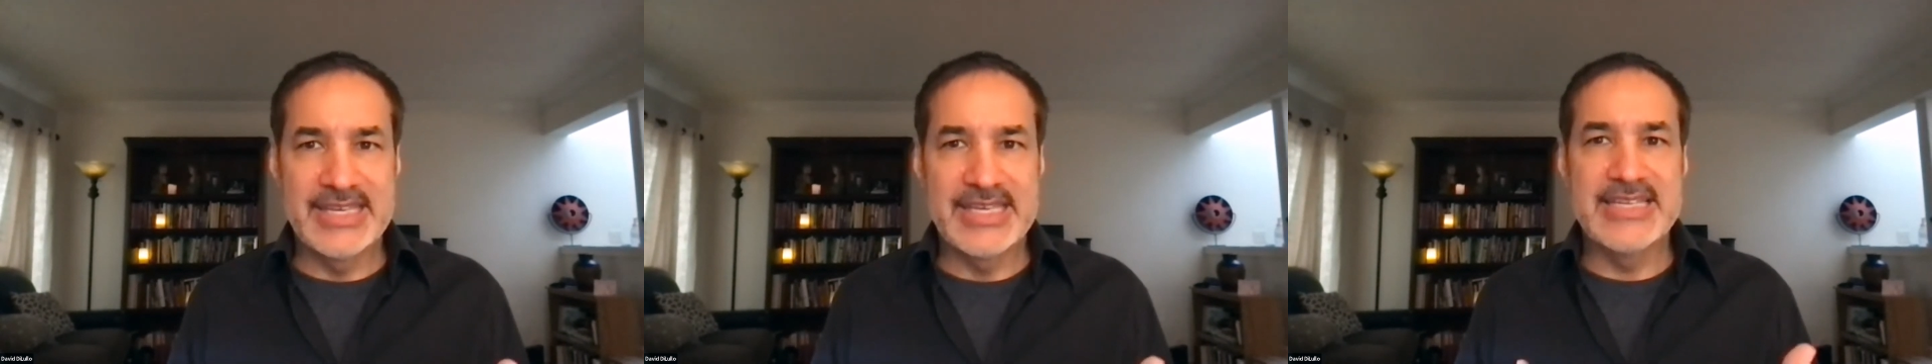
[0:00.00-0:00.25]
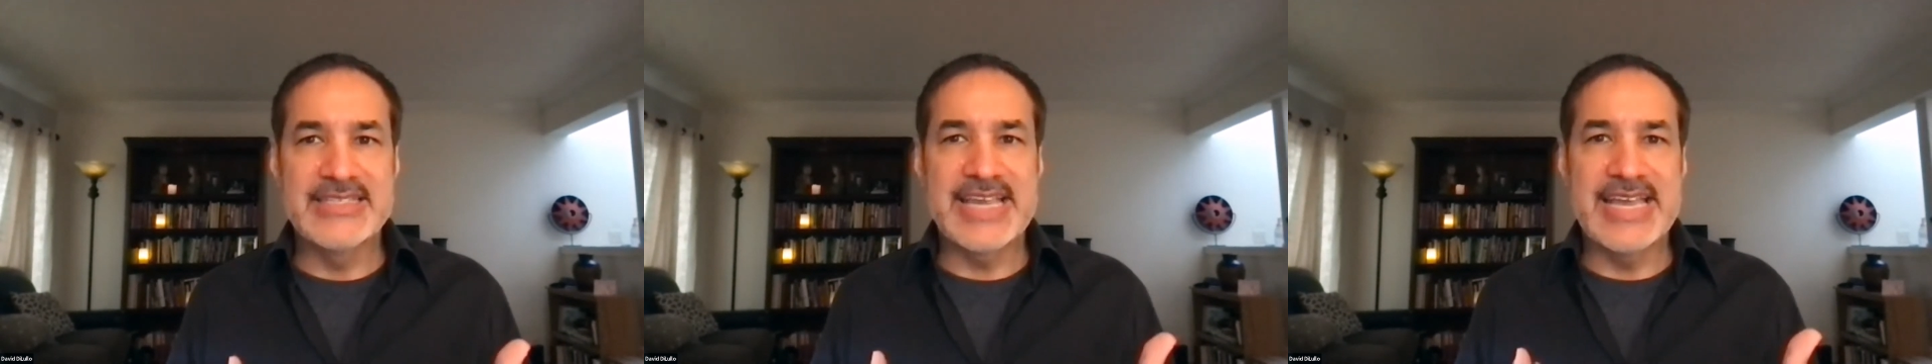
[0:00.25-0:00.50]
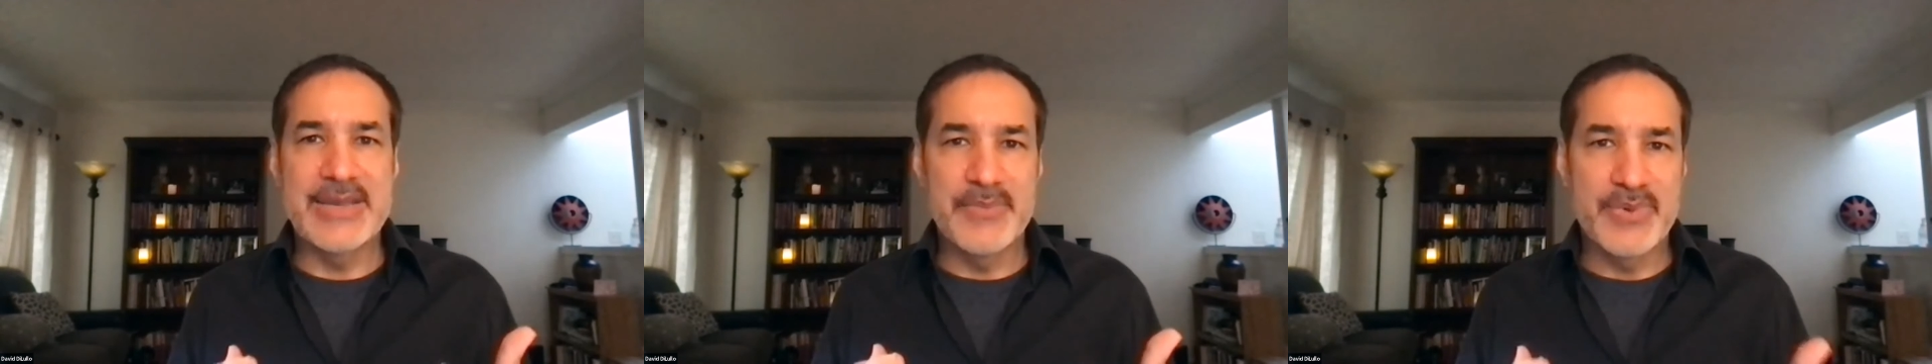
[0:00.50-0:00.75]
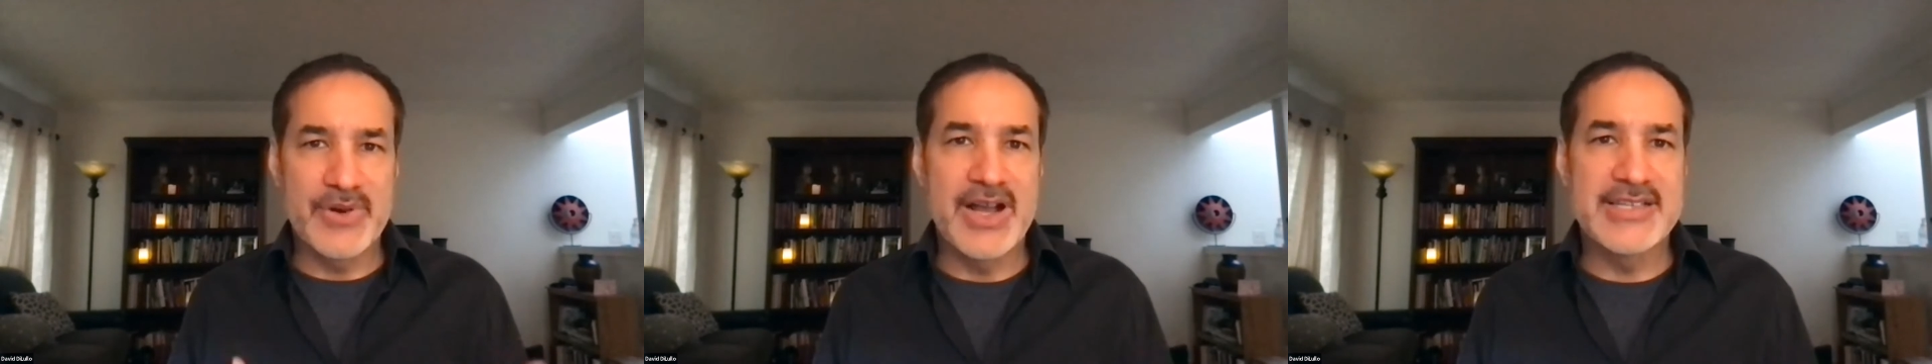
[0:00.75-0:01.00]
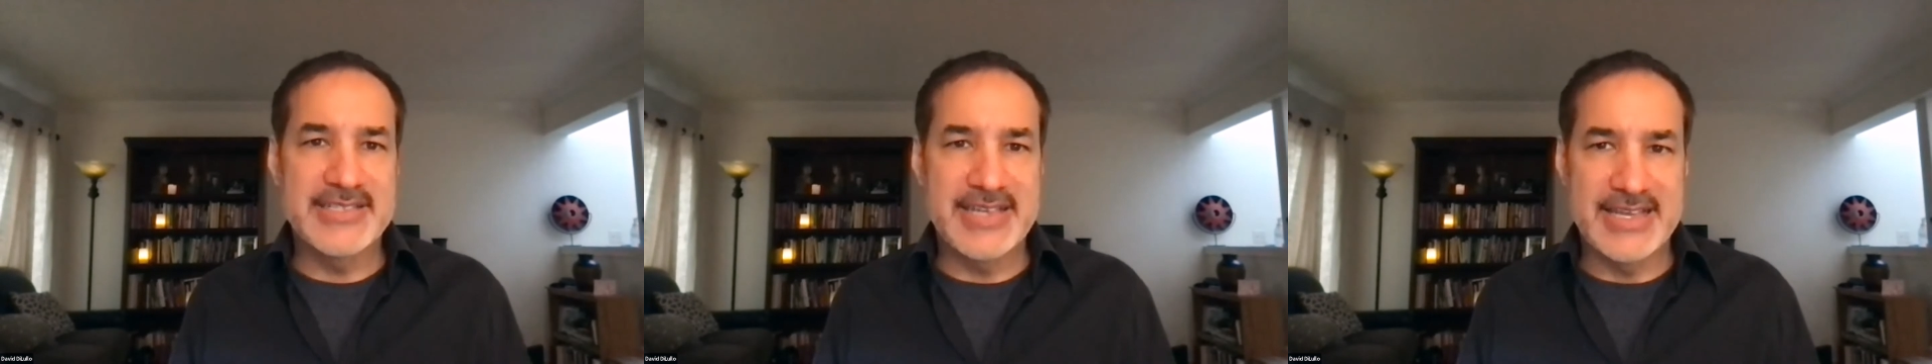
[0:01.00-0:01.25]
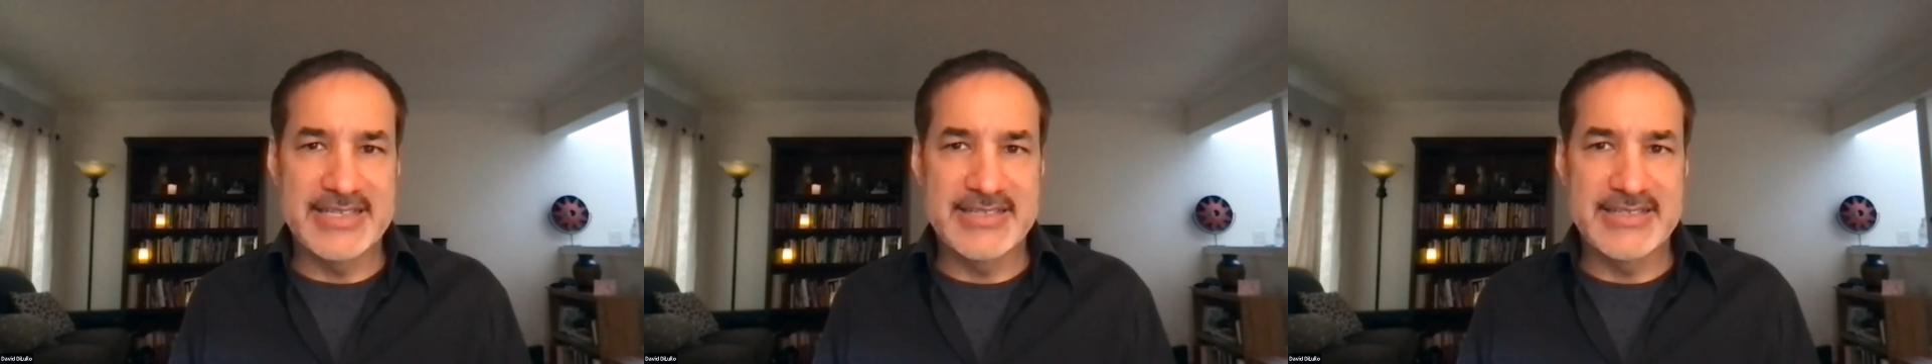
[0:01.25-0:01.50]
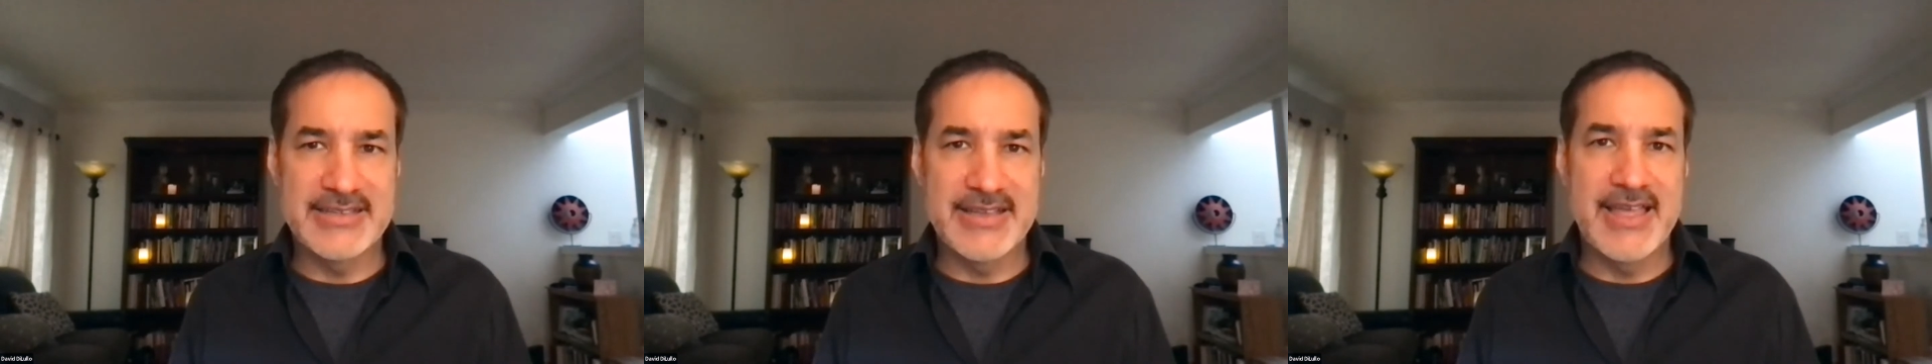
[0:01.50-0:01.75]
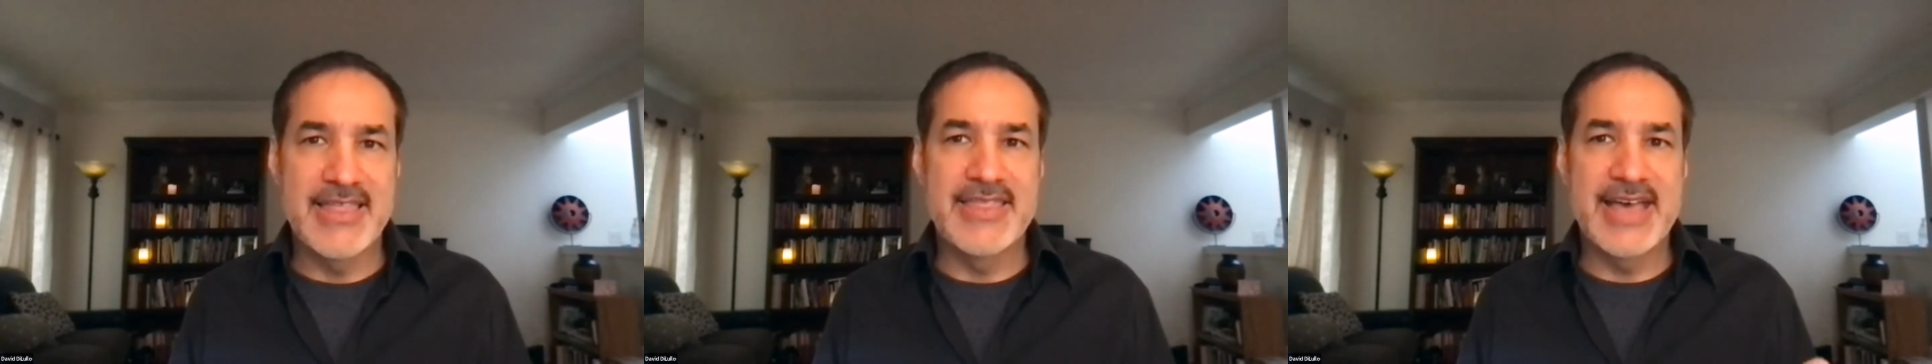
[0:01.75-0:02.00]
is a
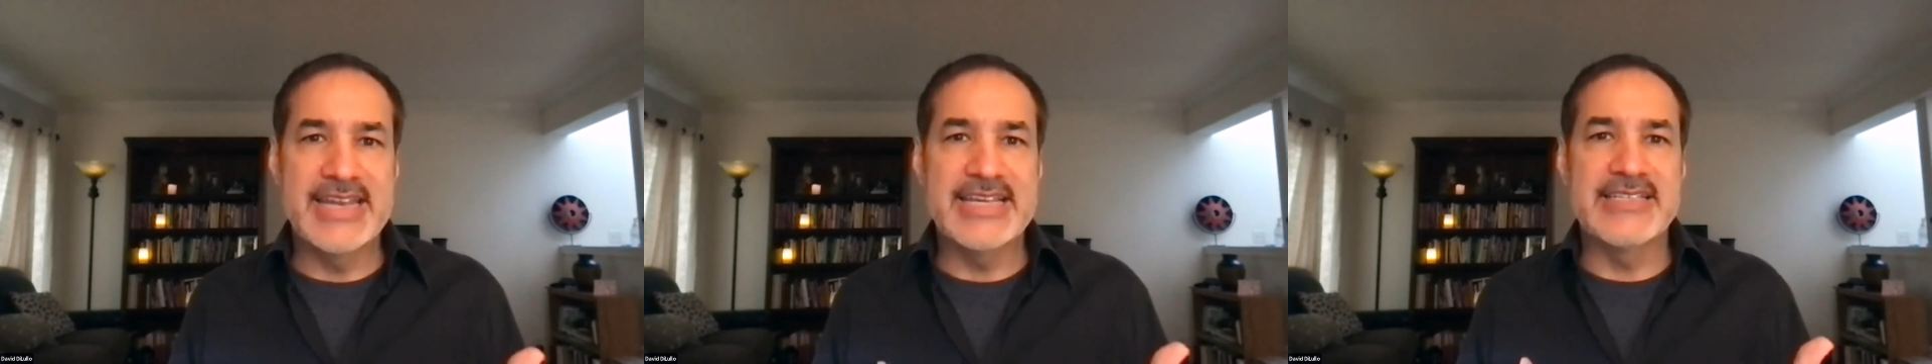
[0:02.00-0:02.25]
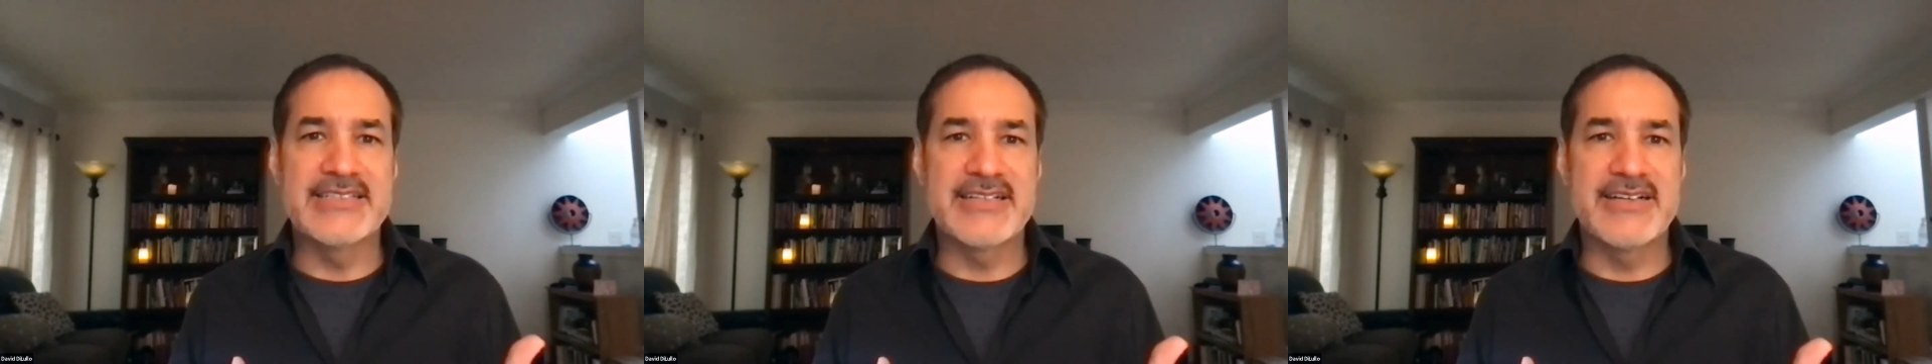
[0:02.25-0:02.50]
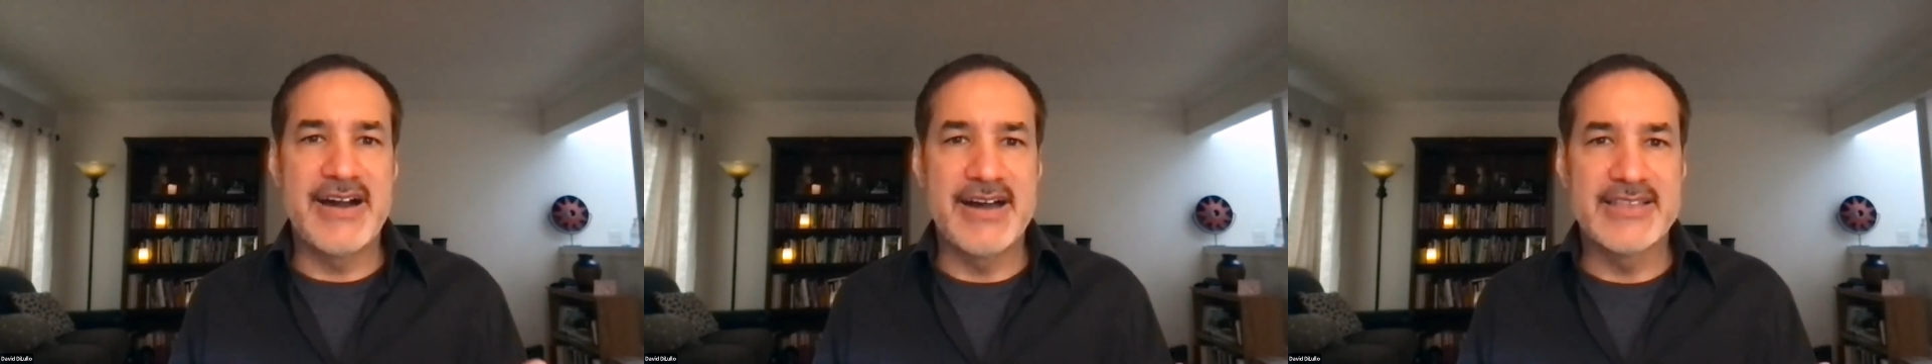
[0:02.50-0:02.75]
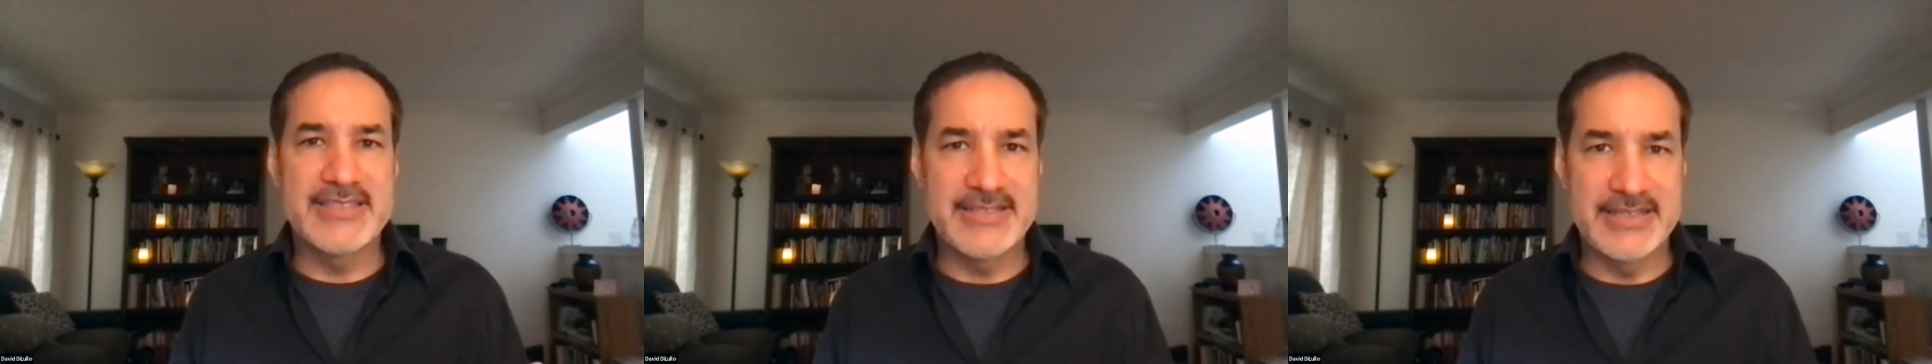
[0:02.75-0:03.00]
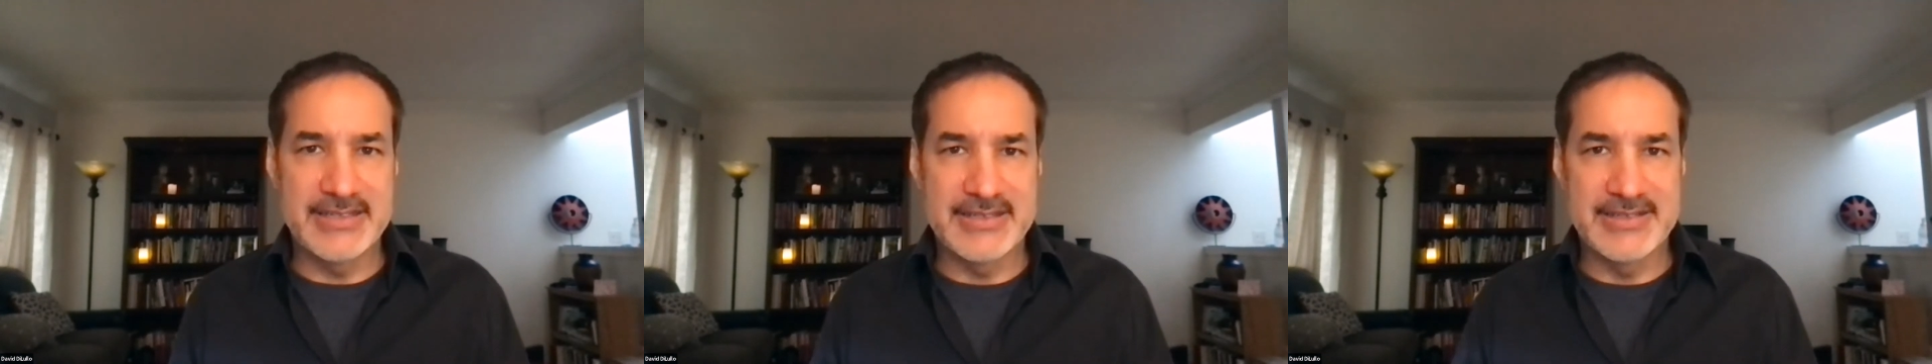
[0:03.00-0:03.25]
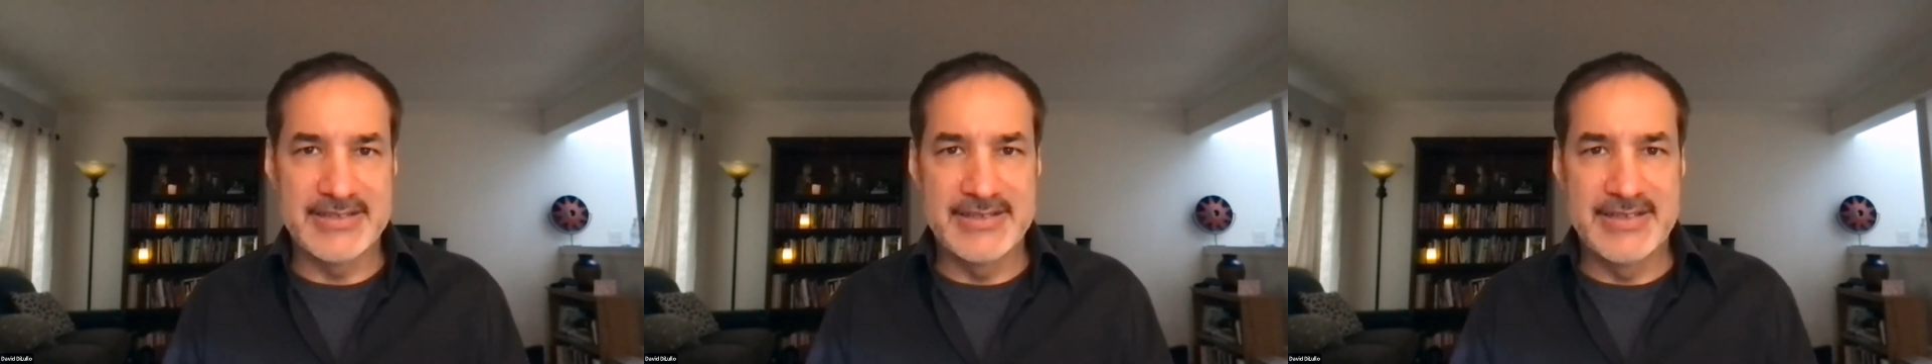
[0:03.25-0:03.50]
process that is constant.